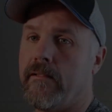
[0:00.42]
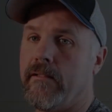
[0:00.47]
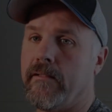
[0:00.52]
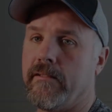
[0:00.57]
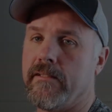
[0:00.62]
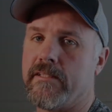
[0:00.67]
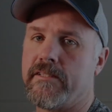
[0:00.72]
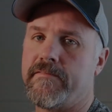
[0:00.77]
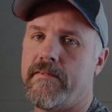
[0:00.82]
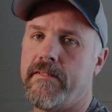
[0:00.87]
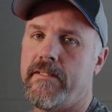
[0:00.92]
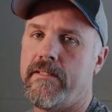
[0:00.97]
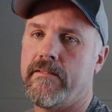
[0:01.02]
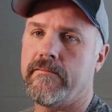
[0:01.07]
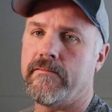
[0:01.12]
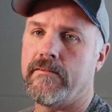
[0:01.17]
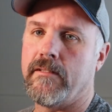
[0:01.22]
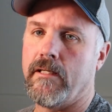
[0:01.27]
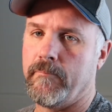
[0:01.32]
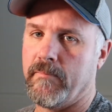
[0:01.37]
In this
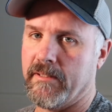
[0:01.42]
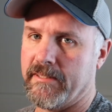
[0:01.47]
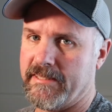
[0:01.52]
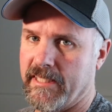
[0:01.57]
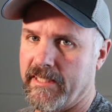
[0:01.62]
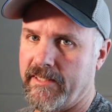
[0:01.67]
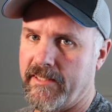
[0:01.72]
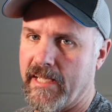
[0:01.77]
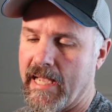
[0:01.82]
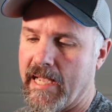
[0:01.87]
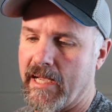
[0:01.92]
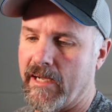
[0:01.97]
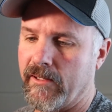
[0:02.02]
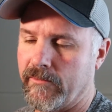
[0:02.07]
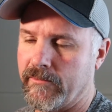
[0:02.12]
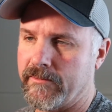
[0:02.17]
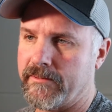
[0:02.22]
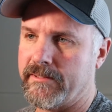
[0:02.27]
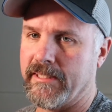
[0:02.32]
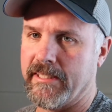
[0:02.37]
video, I'm going to tell you
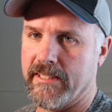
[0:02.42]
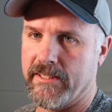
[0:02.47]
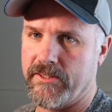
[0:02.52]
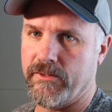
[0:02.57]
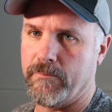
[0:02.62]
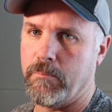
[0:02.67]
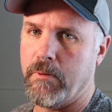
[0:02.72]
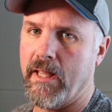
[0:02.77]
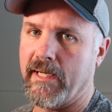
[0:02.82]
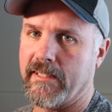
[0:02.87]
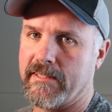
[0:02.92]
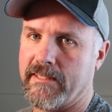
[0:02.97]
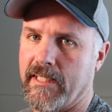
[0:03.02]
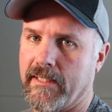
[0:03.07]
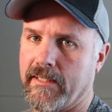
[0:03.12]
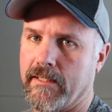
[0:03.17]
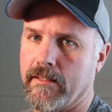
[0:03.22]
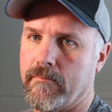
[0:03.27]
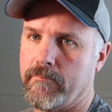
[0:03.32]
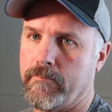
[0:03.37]
how to get your black
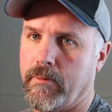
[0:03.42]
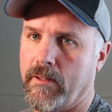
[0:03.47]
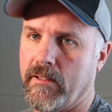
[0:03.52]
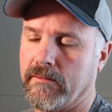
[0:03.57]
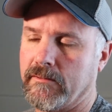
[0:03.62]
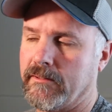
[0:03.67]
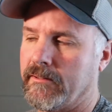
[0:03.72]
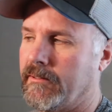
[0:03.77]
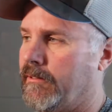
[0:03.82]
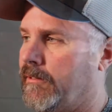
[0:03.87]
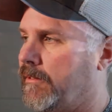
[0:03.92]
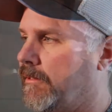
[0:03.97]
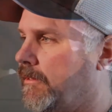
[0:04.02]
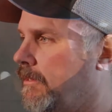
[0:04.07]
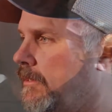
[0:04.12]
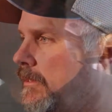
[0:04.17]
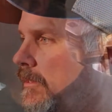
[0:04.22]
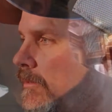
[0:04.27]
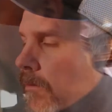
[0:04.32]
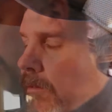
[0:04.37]
tank unplugged.
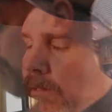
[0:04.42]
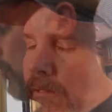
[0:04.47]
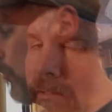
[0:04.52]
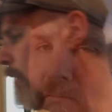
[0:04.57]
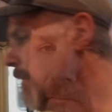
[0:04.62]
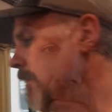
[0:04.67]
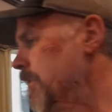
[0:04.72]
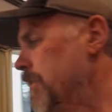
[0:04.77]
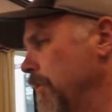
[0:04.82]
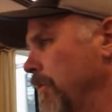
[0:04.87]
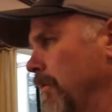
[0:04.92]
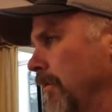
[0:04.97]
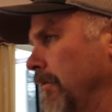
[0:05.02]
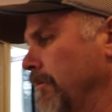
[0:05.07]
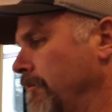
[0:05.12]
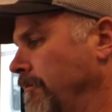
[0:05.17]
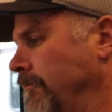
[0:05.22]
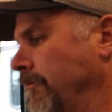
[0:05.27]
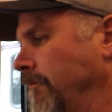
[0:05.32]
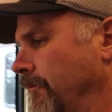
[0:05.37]
Number one tool
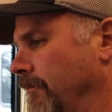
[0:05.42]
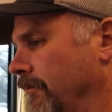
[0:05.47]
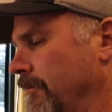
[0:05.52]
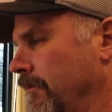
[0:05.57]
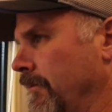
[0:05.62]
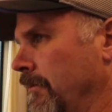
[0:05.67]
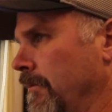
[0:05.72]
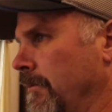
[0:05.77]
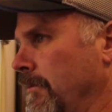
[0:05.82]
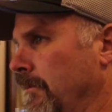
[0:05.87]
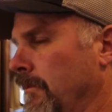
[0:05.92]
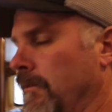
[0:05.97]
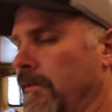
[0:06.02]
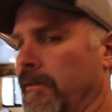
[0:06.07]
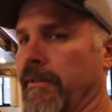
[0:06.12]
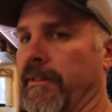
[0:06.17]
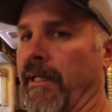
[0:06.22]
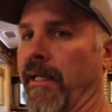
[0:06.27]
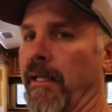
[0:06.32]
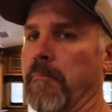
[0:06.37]

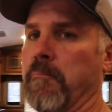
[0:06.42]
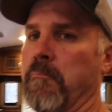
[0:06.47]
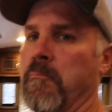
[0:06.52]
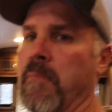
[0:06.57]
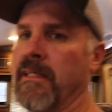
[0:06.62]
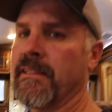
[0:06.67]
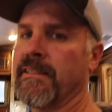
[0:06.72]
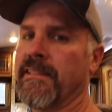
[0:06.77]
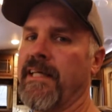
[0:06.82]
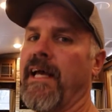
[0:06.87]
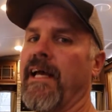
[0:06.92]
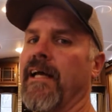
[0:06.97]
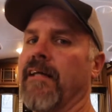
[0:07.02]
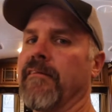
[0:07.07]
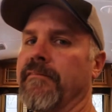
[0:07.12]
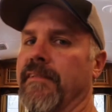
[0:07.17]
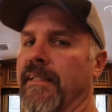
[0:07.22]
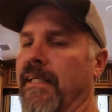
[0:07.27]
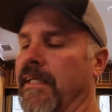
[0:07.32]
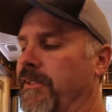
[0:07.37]
that you must
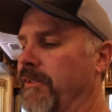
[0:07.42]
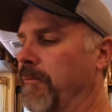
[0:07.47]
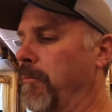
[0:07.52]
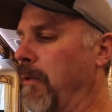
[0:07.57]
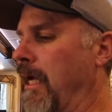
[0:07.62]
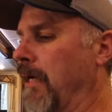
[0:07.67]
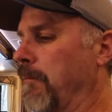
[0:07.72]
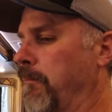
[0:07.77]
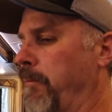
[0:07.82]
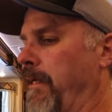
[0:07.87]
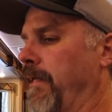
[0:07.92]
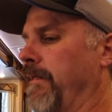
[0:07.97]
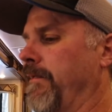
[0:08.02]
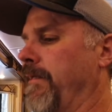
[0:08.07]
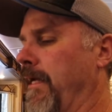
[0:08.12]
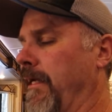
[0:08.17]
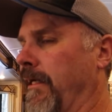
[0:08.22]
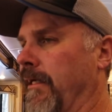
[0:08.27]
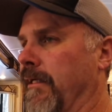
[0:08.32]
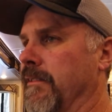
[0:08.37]
have to get your black
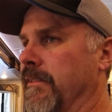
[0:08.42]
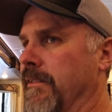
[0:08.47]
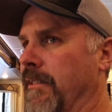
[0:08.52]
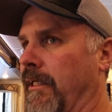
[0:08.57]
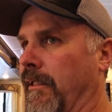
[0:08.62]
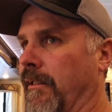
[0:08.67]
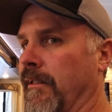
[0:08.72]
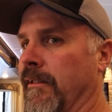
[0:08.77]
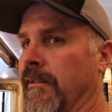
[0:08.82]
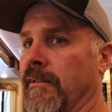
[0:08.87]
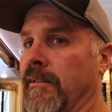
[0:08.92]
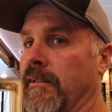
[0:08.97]
tank unstuck.